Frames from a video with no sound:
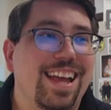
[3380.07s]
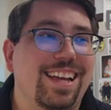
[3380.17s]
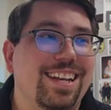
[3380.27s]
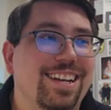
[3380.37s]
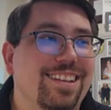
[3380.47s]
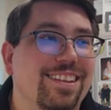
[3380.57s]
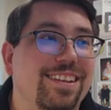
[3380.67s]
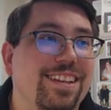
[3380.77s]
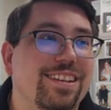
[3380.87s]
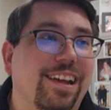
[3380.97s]
and get into the
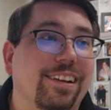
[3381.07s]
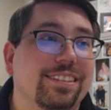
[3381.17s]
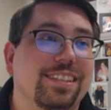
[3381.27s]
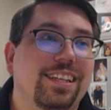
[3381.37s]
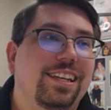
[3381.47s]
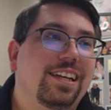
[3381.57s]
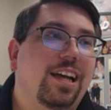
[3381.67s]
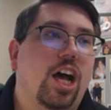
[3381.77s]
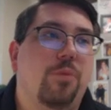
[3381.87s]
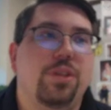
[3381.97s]
details.
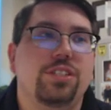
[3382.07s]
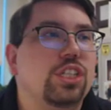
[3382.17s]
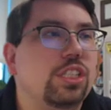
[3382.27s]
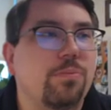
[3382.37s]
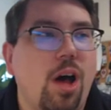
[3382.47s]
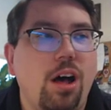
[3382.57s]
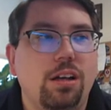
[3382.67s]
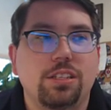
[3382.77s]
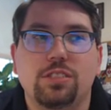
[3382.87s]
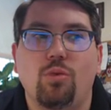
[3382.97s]
Um, these are
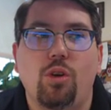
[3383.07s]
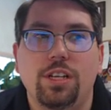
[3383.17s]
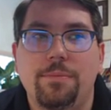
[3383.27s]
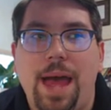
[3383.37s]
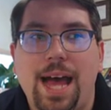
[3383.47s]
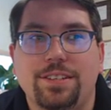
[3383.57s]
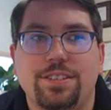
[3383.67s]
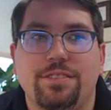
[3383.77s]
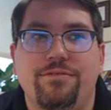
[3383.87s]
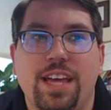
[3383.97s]
small, swollen
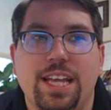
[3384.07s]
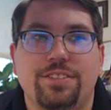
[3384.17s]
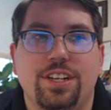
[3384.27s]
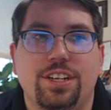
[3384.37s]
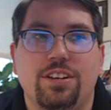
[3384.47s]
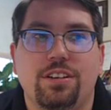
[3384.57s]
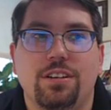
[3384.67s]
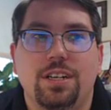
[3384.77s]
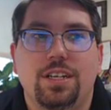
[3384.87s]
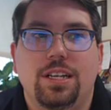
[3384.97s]
masses of veins that
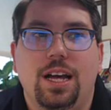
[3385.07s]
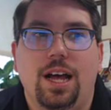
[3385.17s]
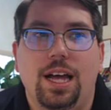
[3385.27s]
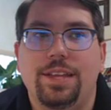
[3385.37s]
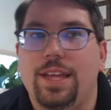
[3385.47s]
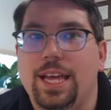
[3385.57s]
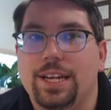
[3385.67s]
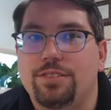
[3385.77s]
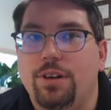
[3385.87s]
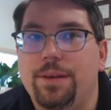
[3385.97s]
occur uh, in the
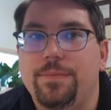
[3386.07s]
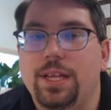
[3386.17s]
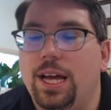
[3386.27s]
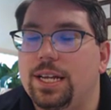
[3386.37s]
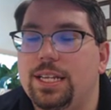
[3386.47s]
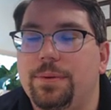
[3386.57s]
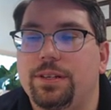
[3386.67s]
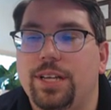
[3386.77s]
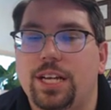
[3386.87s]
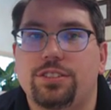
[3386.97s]
anus, right? Uh,
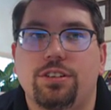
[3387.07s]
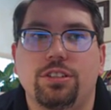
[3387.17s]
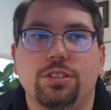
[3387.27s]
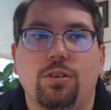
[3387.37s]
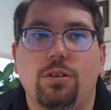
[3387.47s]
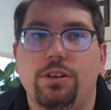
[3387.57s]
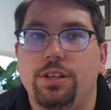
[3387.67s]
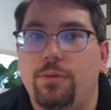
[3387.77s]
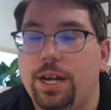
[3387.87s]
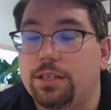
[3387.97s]
typically external or in
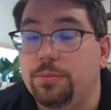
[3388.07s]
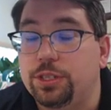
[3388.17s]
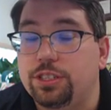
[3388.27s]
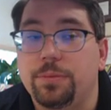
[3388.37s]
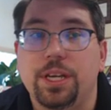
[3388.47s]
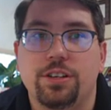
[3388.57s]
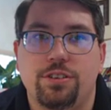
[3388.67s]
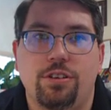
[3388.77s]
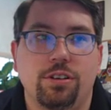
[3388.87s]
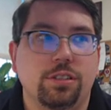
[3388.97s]
the rectum, which could be
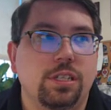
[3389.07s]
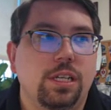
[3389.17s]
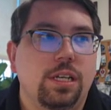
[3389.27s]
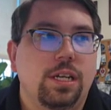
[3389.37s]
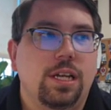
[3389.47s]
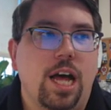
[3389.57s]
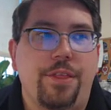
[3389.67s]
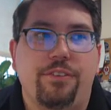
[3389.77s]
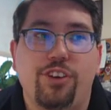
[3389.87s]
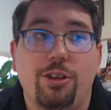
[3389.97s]
internal.
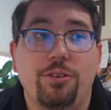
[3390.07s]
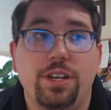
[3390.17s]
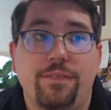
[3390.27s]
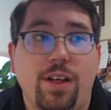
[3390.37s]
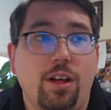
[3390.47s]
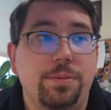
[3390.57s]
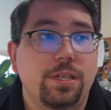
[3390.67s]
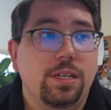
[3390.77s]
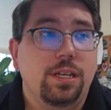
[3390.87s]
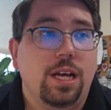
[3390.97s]
Uh, they're frequently
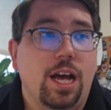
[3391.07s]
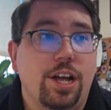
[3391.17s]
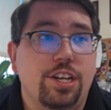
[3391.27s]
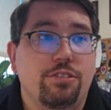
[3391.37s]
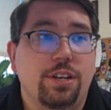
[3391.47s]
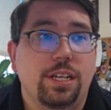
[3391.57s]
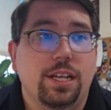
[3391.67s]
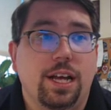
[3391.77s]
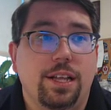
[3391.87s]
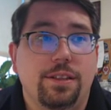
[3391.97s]
developed uh,
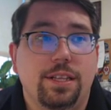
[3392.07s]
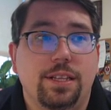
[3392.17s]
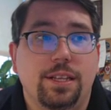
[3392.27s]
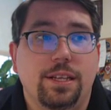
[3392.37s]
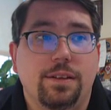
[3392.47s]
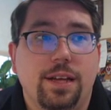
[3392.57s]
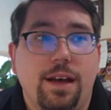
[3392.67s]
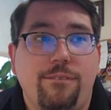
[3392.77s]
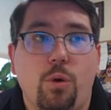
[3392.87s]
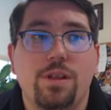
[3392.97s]
during uh, the
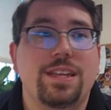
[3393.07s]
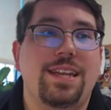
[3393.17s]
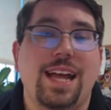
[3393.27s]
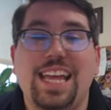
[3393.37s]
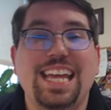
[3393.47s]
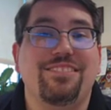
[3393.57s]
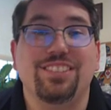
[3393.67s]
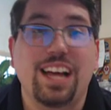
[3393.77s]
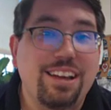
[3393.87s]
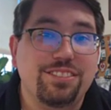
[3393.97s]
uh, fourth decade of
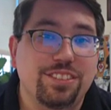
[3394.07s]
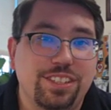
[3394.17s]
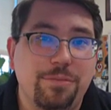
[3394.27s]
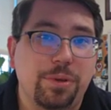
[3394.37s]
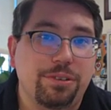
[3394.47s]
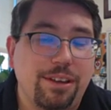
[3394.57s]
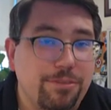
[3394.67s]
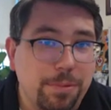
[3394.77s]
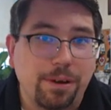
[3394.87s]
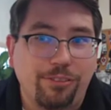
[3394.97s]
life, so you typically have
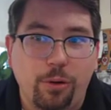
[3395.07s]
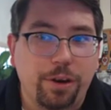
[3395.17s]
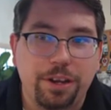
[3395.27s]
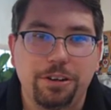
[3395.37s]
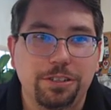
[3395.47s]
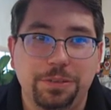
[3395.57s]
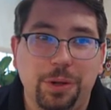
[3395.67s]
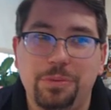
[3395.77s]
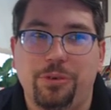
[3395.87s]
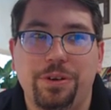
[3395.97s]
to be about 40 years
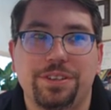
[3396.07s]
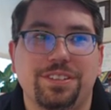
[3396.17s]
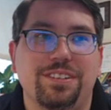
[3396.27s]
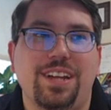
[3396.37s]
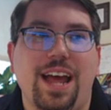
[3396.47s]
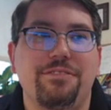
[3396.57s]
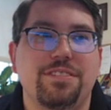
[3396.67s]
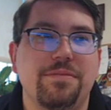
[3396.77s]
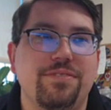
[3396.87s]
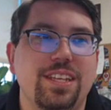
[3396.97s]
old before you start to have
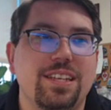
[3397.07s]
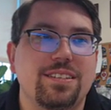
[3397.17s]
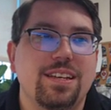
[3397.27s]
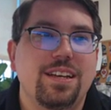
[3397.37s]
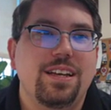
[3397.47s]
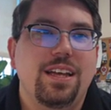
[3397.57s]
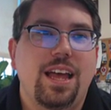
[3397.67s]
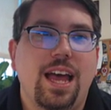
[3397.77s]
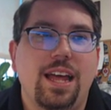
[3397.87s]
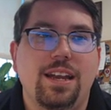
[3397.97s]
some of these.
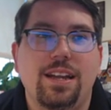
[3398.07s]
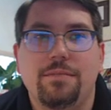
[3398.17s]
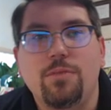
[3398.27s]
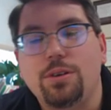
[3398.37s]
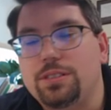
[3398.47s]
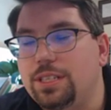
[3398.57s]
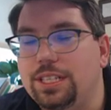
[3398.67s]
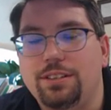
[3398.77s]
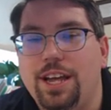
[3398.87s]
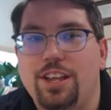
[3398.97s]
And most of
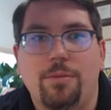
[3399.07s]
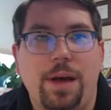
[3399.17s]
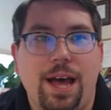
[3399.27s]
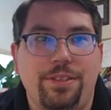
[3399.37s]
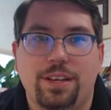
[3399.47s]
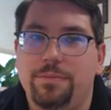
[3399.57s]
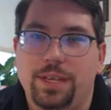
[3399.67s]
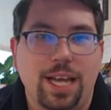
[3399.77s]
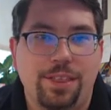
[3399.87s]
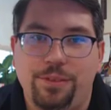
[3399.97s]
these are idiopathic.
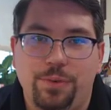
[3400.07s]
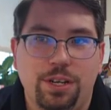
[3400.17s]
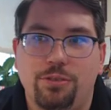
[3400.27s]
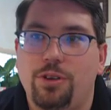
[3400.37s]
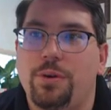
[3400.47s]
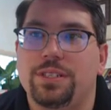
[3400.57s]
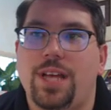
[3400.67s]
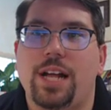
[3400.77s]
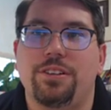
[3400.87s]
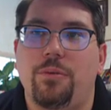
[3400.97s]
Again, we don't know
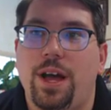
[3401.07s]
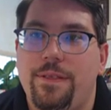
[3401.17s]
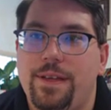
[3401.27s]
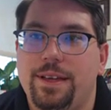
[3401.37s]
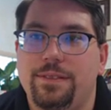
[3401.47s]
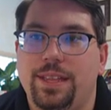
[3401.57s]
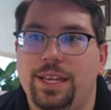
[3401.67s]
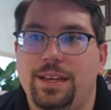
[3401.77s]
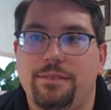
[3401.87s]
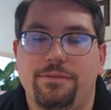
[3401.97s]
exactly why they,
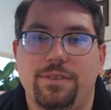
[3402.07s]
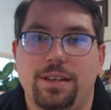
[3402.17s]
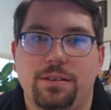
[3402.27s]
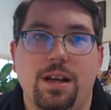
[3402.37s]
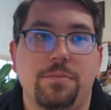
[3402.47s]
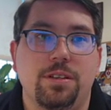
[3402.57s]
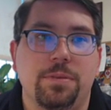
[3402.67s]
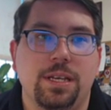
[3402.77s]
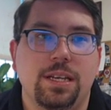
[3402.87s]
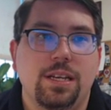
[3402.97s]
they have come to
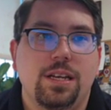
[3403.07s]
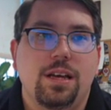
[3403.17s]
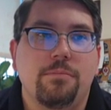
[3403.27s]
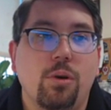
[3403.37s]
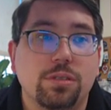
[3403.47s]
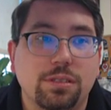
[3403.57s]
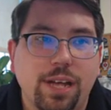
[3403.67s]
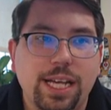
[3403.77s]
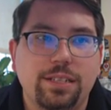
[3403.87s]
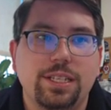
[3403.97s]
be, most
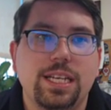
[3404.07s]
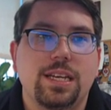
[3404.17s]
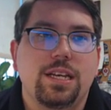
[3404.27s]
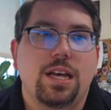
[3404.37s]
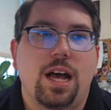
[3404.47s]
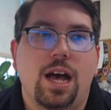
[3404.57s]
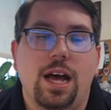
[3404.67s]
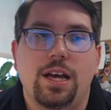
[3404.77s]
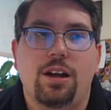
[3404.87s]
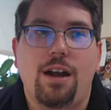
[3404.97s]
likely,
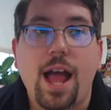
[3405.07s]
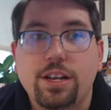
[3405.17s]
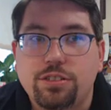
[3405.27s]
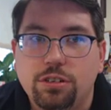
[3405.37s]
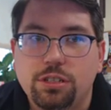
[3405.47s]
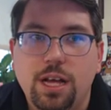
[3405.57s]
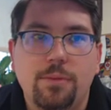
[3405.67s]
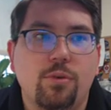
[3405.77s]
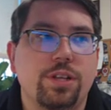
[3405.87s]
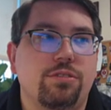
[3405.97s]
uh, our external
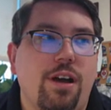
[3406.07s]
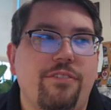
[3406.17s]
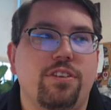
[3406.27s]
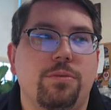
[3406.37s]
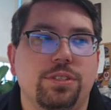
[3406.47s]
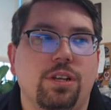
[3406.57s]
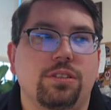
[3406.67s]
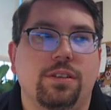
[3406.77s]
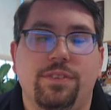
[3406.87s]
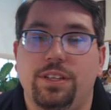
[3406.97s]
hemorrhoids are often a
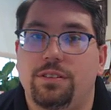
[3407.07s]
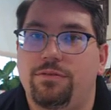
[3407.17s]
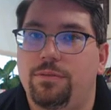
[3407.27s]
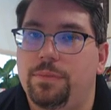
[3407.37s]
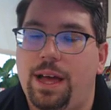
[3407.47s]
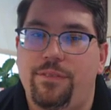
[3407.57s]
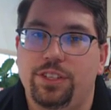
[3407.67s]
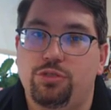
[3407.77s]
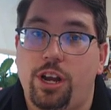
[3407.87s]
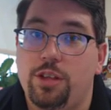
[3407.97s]
result of either from heavy
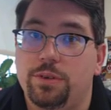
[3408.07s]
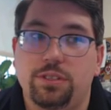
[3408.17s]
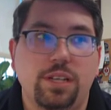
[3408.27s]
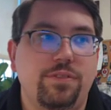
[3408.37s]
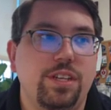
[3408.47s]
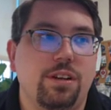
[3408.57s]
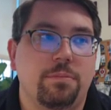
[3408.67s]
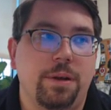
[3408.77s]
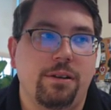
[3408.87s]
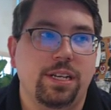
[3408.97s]
strenuous lifting
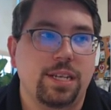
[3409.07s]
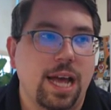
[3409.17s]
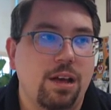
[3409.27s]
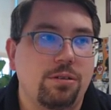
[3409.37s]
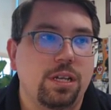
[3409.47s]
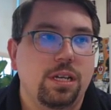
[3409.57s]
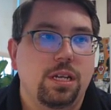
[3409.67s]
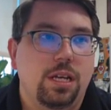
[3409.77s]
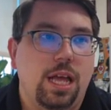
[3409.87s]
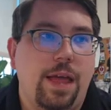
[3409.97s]
or bearing down,
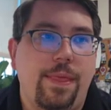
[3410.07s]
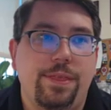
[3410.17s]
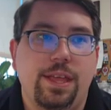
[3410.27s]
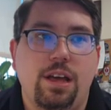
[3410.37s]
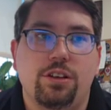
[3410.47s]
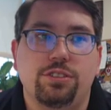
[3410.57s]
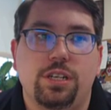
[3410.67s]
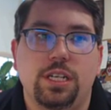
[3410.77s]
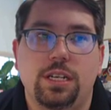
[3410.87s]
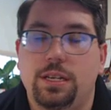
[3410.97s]
and then they
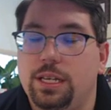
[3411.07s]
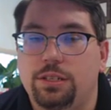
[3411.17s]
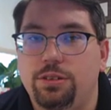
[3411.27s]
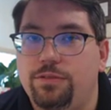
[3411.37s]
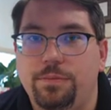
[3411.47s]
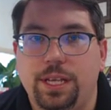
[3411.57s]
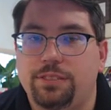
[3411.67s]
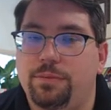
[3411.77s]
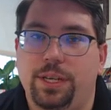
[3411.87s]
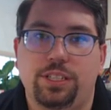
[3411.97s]
also can include from
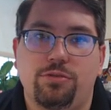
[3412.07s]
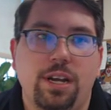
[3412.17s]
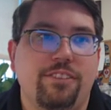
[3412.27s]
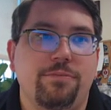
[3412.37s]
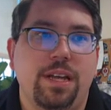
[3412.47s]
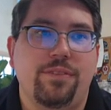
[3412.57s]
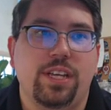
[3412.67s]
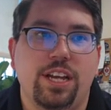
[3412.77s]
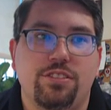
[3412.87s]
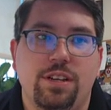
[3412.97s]
things from like straining from
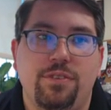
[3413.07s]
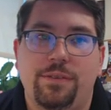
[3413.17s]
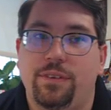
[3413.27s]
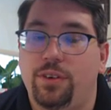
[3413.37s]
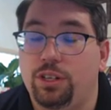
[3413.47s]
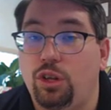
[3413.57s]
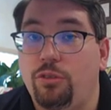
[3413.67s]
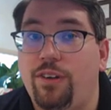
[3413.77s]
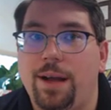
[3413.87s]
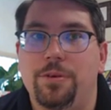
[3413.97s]
defecation if you have a very
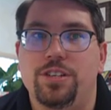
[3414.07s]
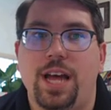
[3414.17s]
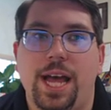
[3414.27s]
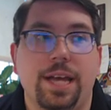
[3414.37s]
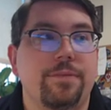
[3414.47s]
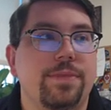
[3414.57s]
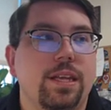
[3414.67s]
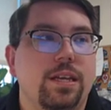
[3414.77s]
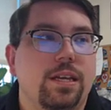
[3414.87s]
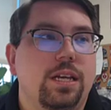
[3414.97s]
low fiber diet.
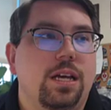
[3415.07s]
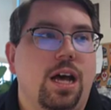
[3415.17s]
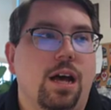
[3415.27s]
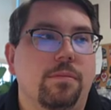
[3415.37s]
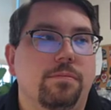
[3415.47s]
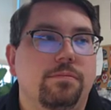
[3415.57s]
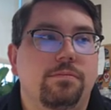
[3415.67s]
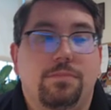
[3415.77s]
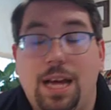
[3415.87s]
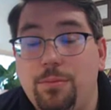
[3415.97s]
Um,
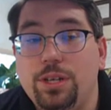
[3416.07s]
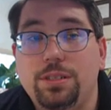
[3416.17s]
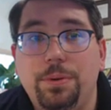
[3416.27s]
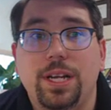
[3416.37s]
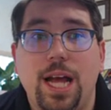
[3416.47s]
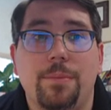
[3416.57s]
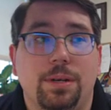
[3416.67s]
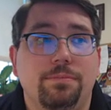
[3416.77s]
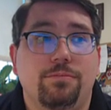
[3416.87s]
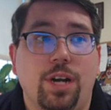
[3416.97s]
hemorrhoids are pretty
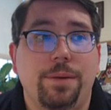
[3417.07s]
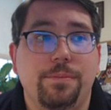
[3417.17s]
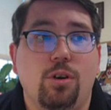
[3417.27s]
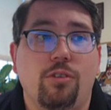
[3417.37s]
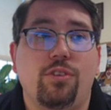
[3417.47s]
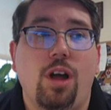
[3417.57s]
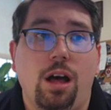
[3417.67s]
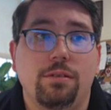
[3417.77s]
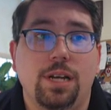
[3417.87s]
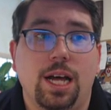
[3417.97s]
common, right?
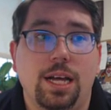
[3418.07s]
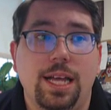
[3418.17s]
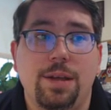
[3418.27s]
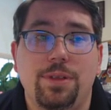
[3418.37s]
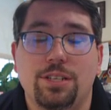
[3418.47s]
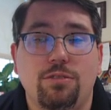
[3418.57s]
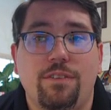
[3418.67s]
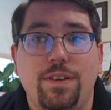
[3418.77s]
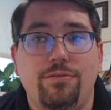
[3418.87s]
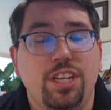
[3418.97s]
Overall, uh, anyone that's
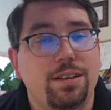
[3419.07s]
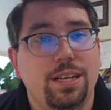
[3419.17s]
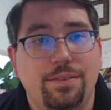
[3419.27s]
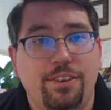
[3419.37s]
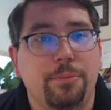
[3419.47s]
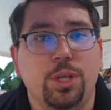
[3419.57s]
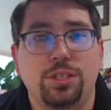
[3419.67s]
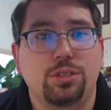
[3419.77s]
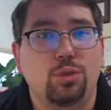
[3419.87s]
over 50, if you have blood in the